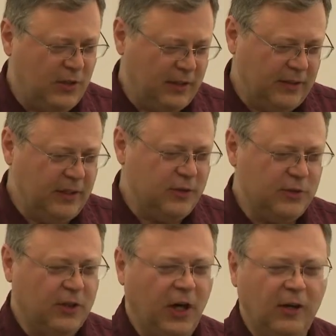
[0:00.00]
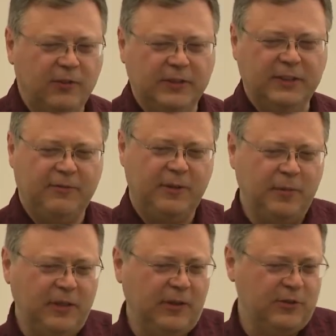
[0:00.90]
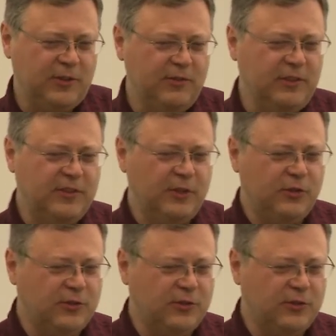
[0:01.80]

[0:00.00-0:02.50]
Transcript: and rediscovery of the Minoan civilization